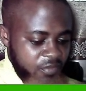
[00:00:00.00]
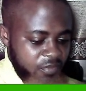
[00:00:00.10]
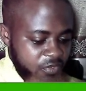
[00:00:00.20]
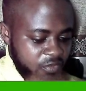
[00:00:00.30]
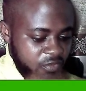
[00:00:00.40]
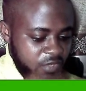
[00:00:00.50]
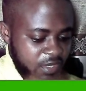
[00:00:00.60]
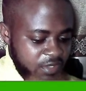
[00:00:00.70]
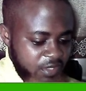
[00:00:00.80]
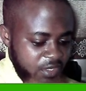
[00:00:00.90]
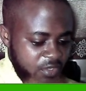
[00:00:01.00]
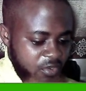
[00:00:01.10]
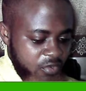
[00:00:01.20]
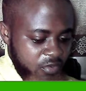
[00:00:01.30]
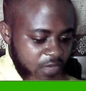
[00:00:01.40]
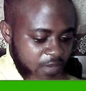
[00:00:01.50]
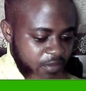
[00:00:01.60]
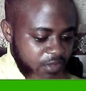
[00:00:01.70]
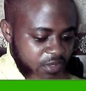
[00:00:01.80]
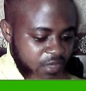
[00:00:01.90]
So you can say your own can
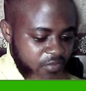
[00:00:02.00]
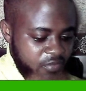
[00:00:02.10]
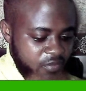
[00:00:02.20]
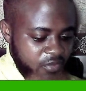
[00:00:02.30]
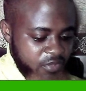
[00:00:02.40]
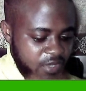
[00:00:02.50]
be 7 must